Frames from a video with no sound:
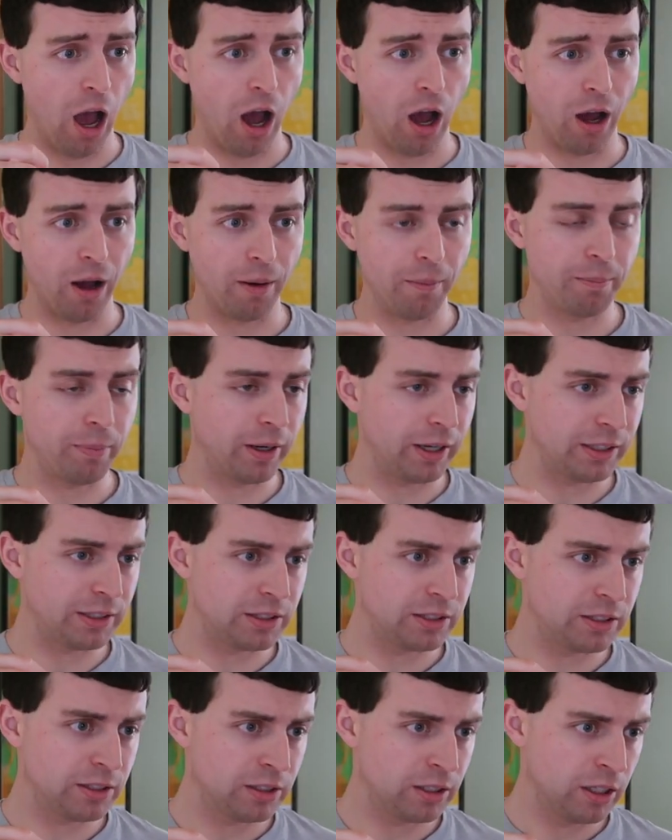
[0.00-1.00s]

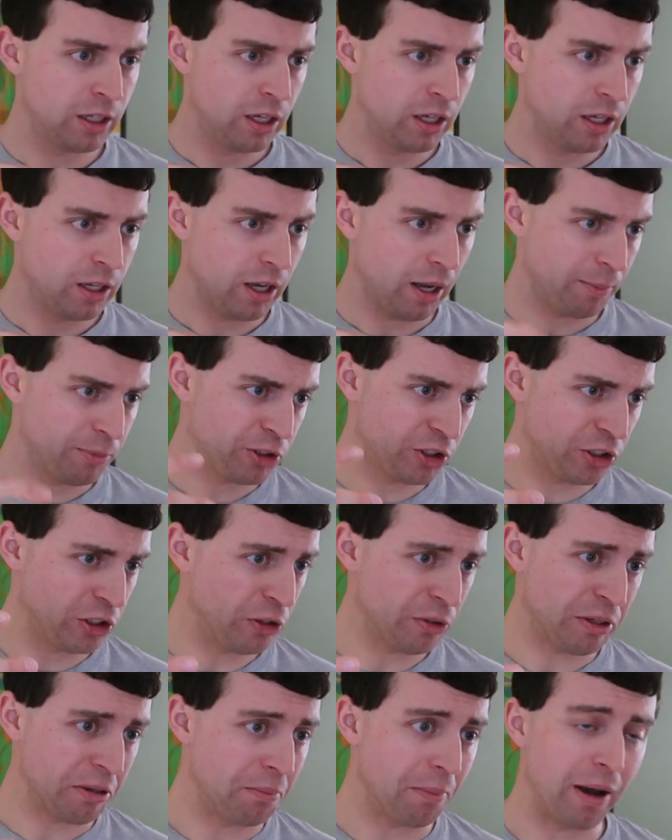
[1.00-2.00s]
but I'm sure
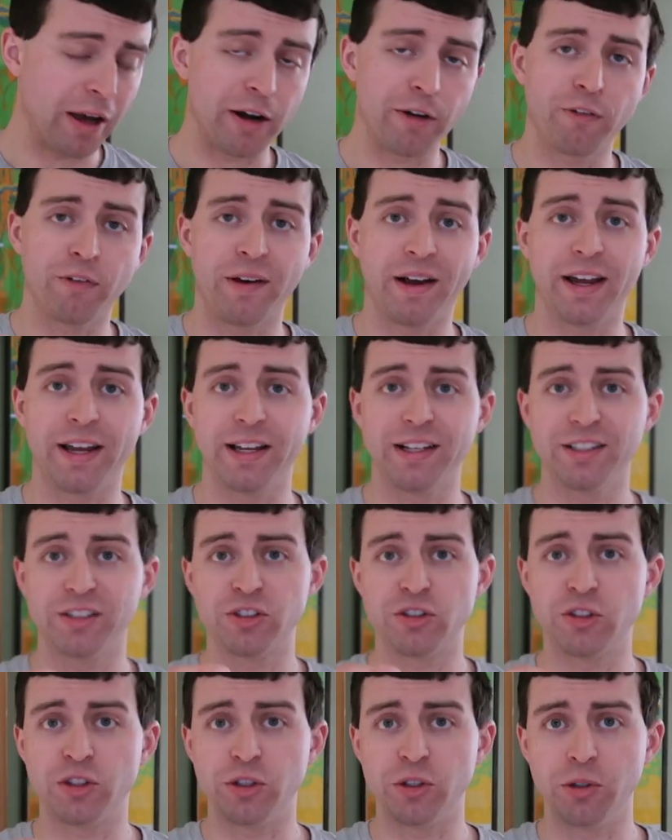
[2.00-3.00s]
you can modify
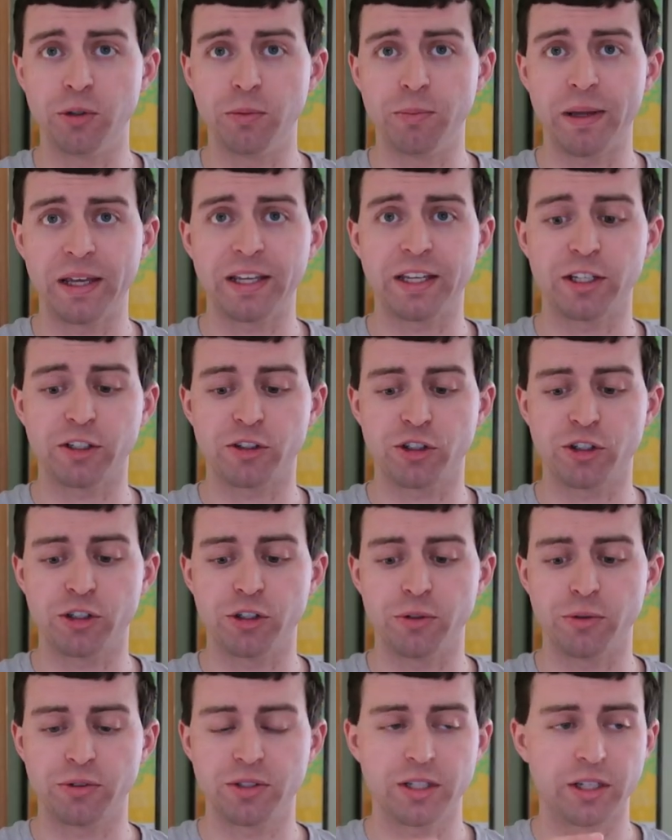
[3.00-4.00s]
it to make it
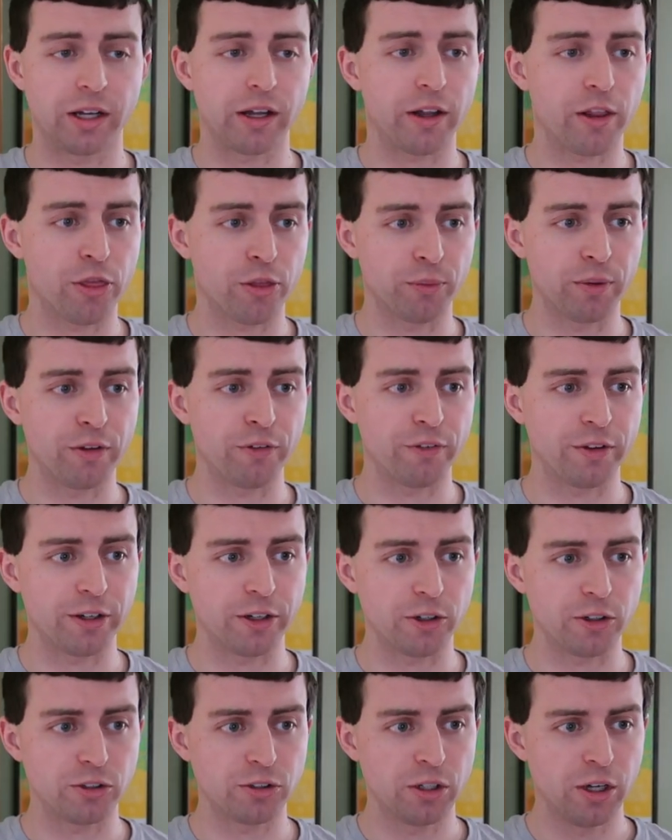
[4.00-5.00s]
shoot three
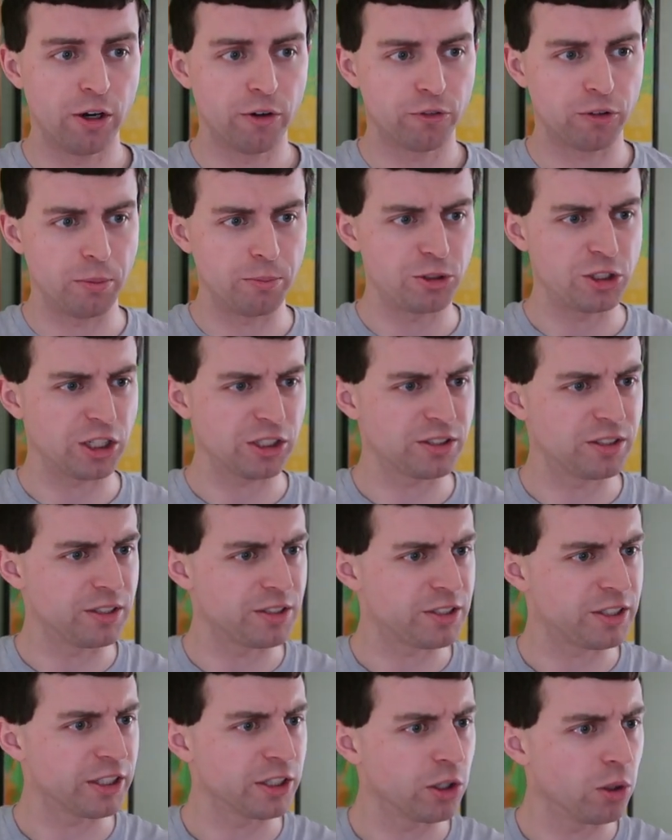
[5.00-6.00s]
fingers from just the
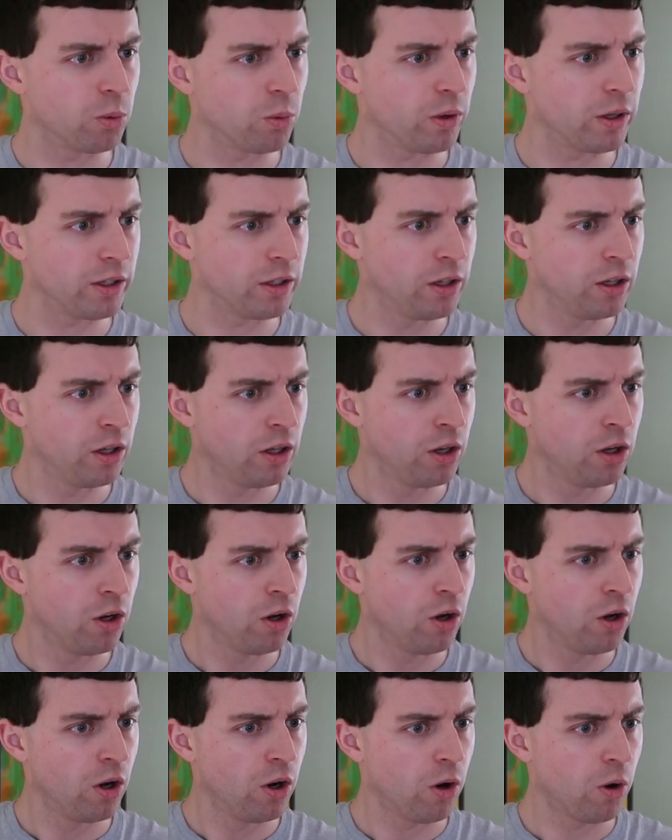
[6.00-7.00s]
single one.
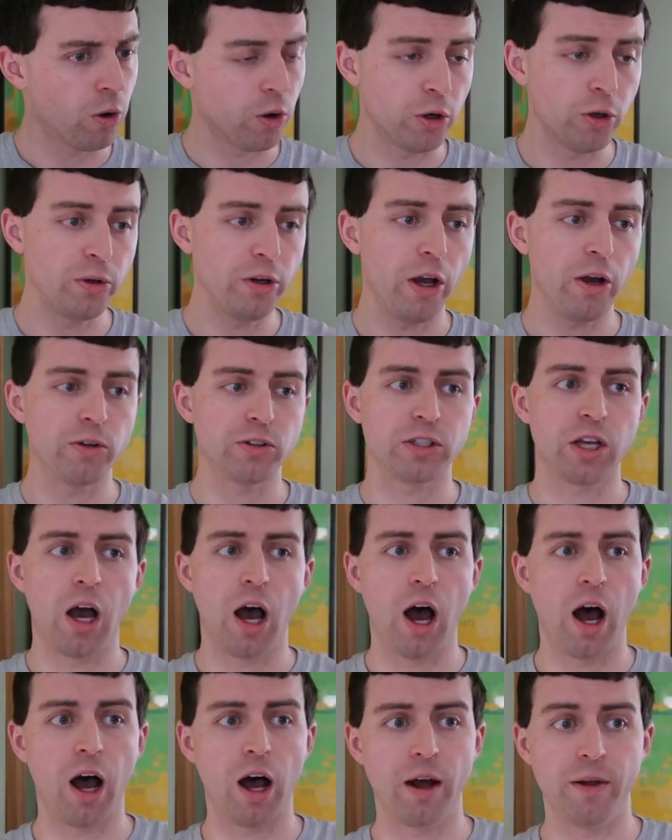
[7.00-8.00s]
Or who knows,
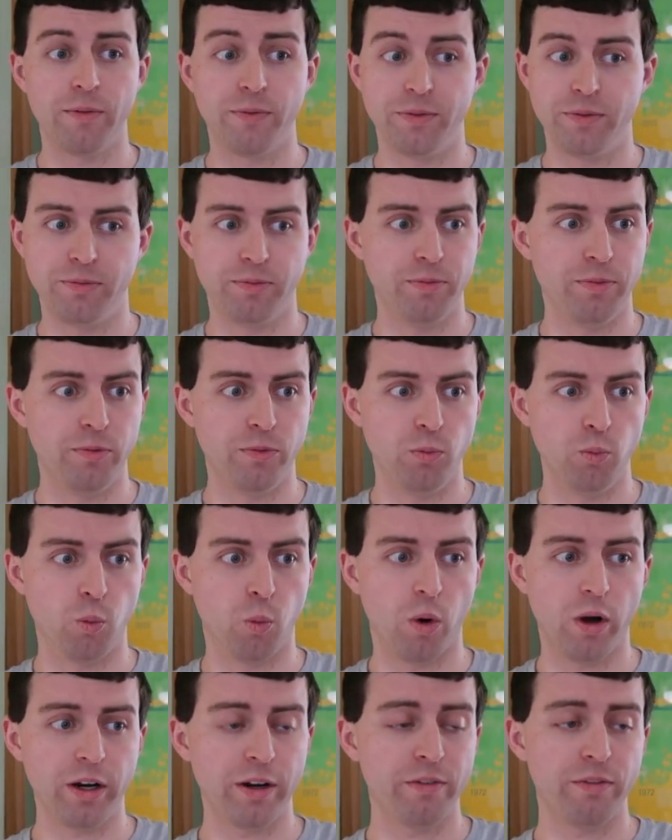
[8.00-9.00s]

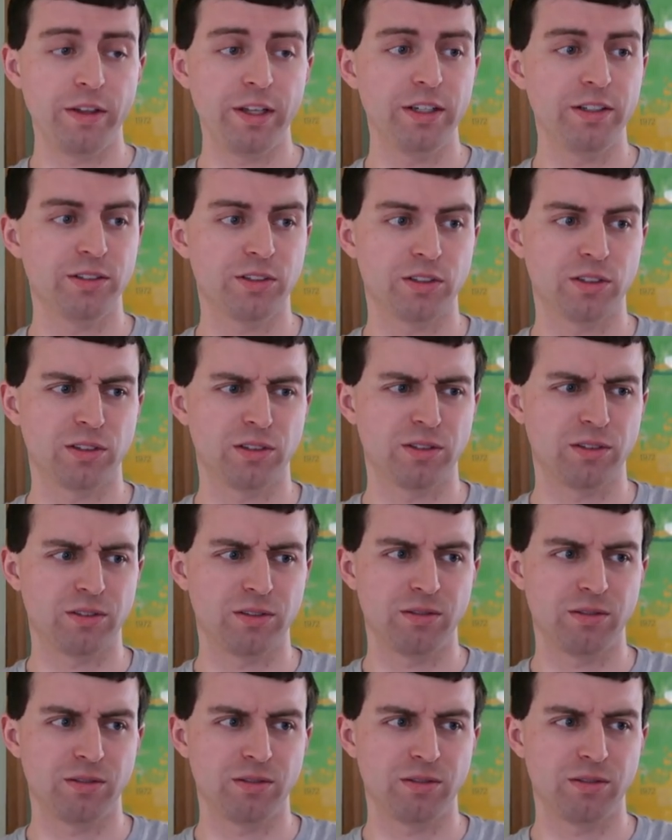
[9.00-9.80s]
one of these,